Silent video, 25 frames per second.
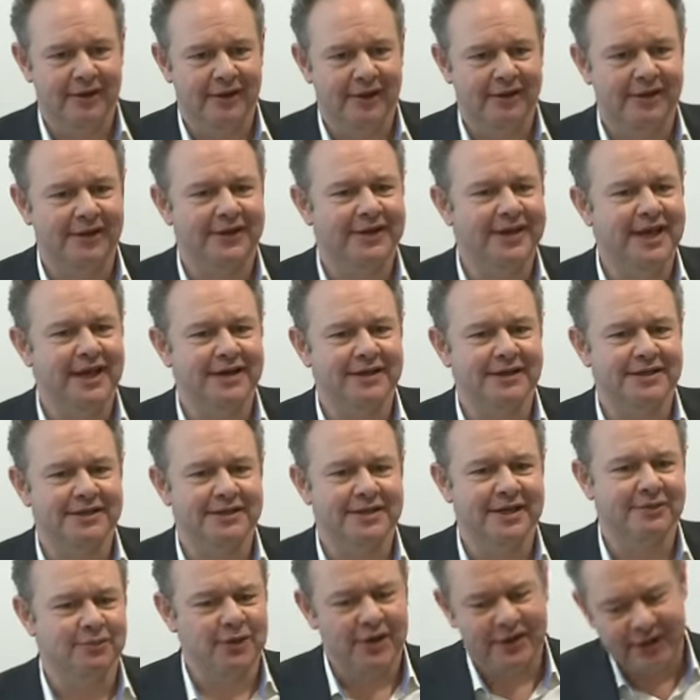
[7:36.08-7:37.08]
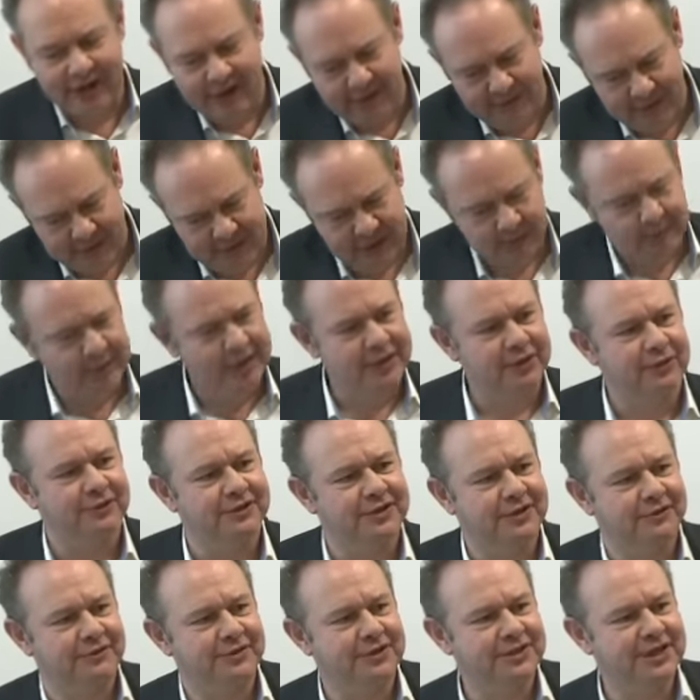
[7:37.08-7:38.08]
And at the end I said, well, now I've explained all
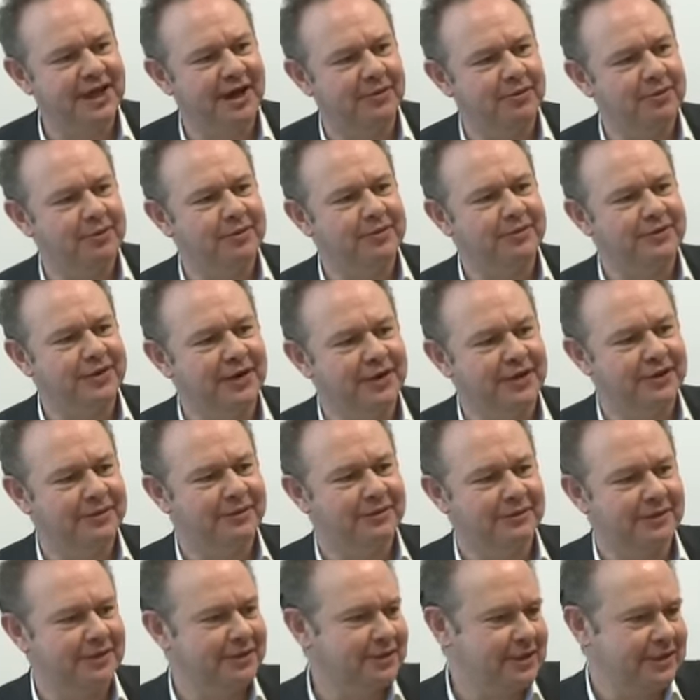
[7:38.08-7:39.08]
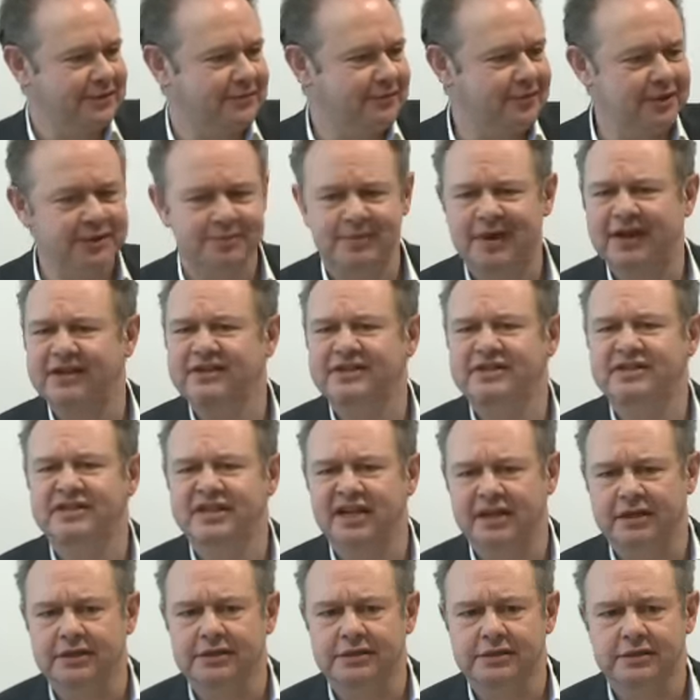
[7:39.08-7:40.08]
the difference, how many people think it doesn't infringe? About
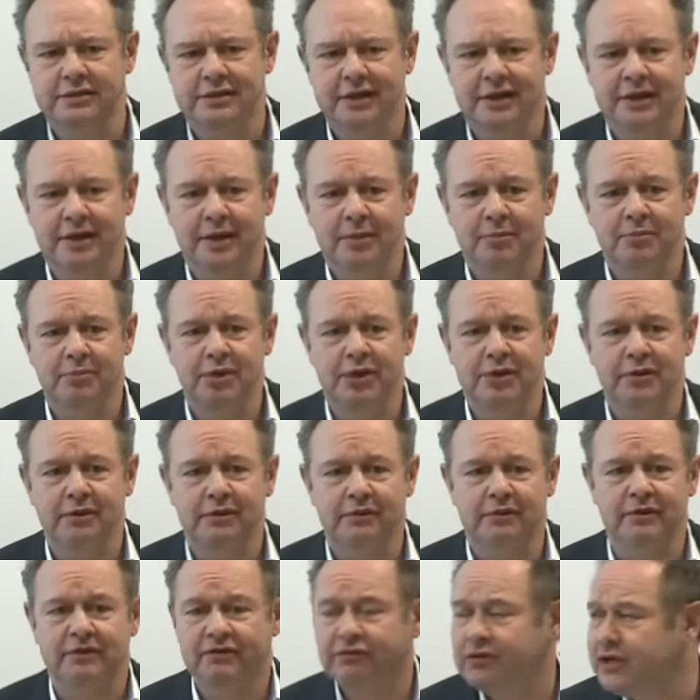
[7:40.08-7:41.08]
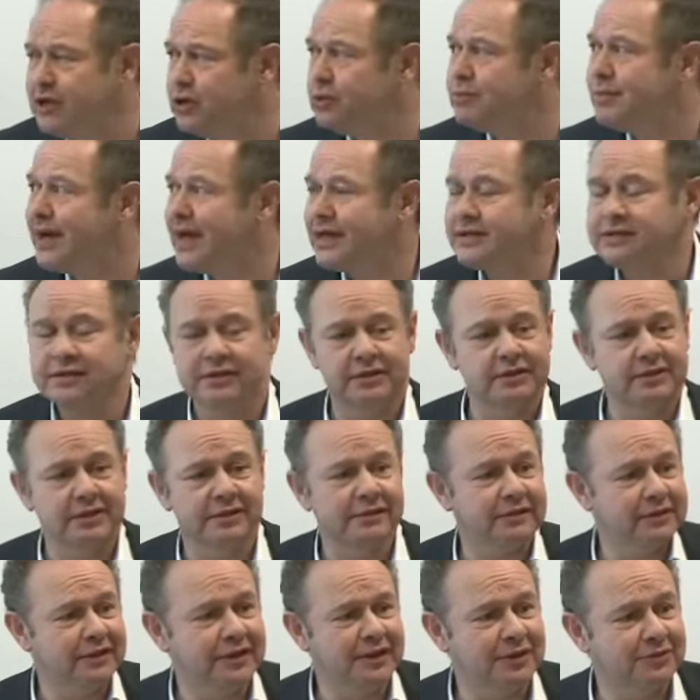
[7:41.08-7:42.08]
6. But the 3 who mattered
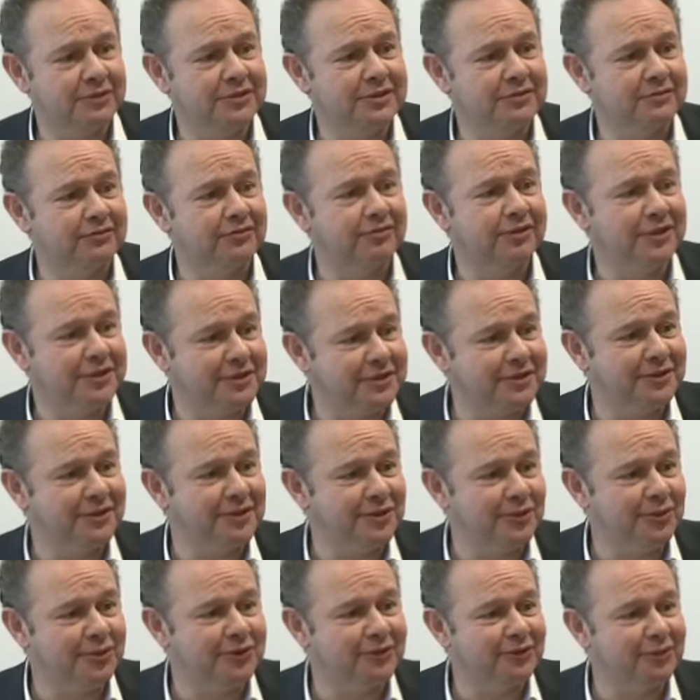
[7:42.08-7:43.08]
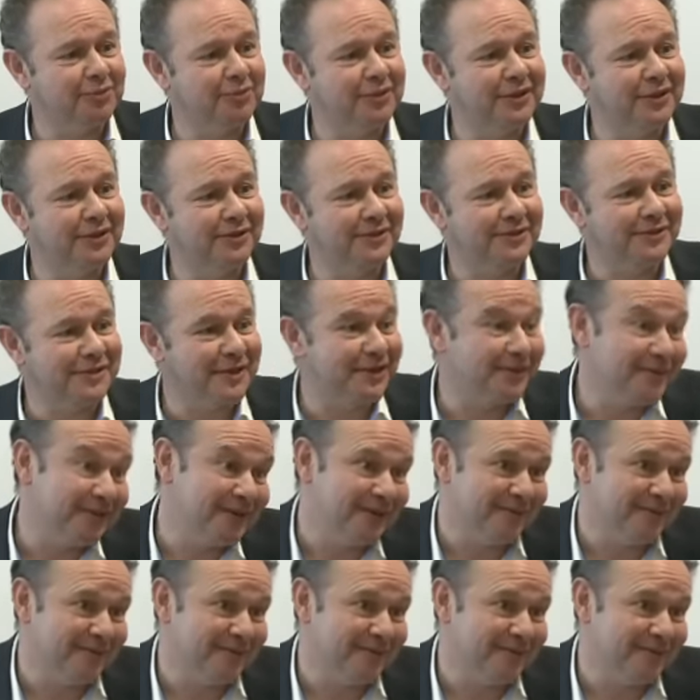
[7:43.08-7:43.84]
didn't think it was infringed in the Court of Appeal, so